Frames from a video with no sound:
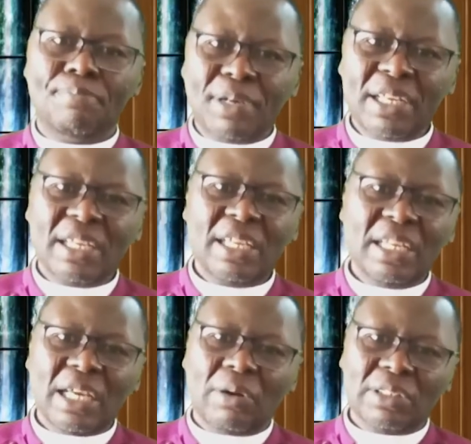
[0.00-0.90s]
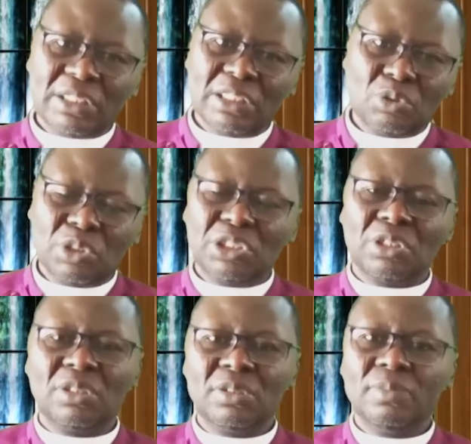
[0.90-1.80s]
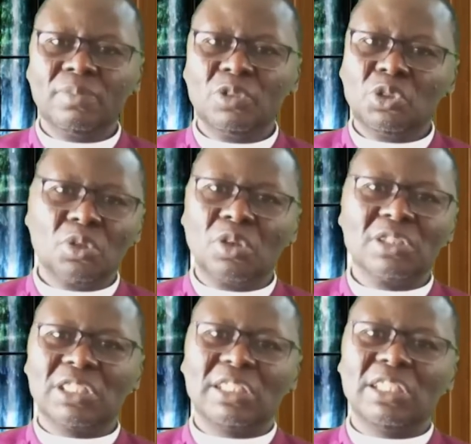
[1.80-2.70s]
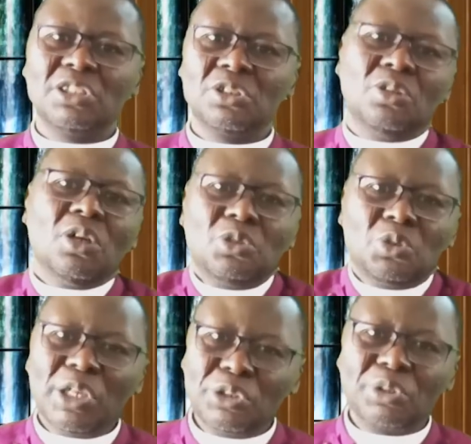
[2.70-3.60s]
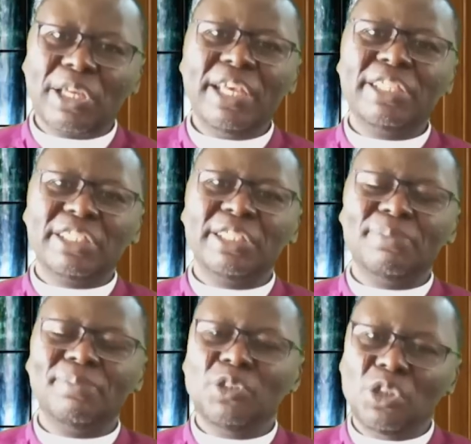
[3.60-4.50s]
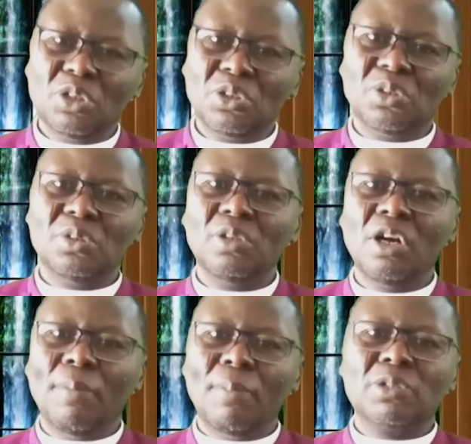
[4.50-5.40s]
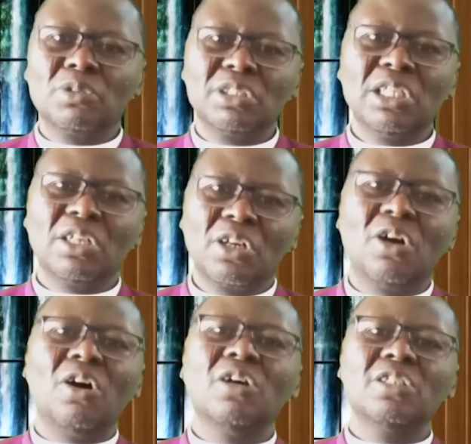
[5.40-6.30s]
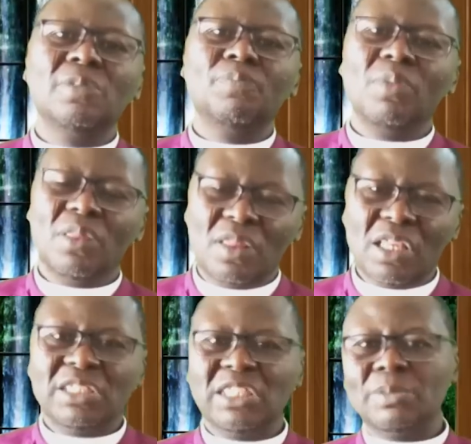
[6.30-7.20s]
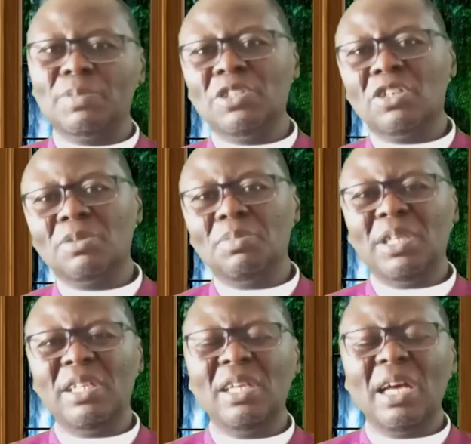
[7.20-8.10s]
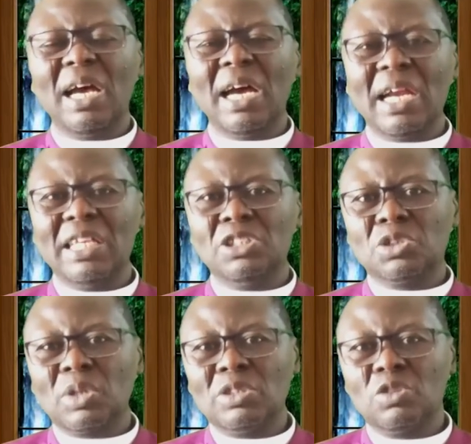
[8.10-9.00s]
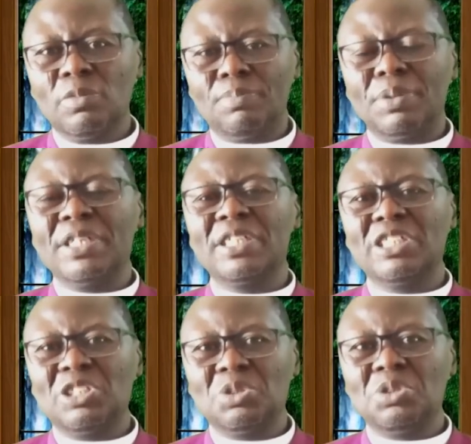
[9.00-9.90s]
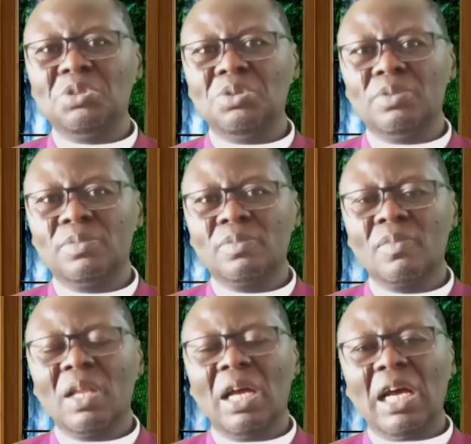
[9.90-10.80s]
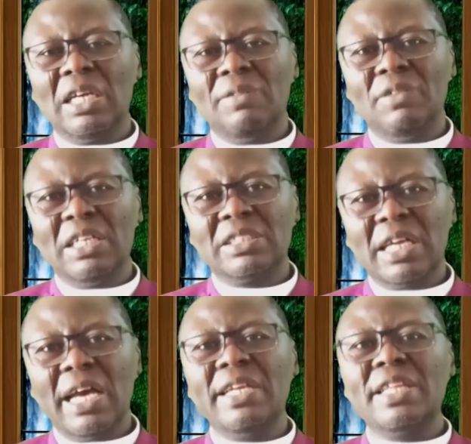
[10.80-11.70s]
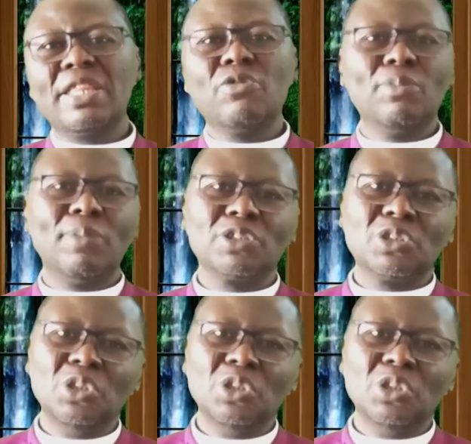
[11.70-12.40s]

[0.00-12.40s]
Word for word: bringing our situation to God's attention, not to educate him, no, but to say, God, this is beyond me, and I just want to bring it to you. And if there's anything we must